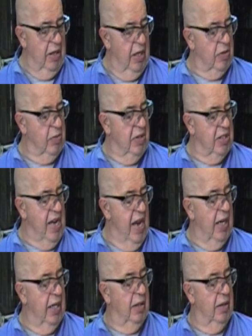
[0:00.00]
And this one's
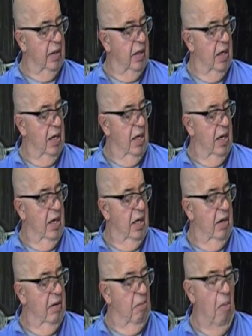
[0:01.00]
dated
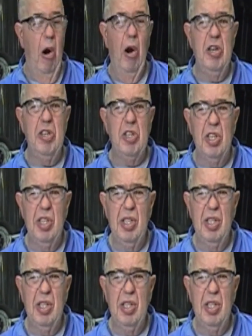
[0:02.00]
March.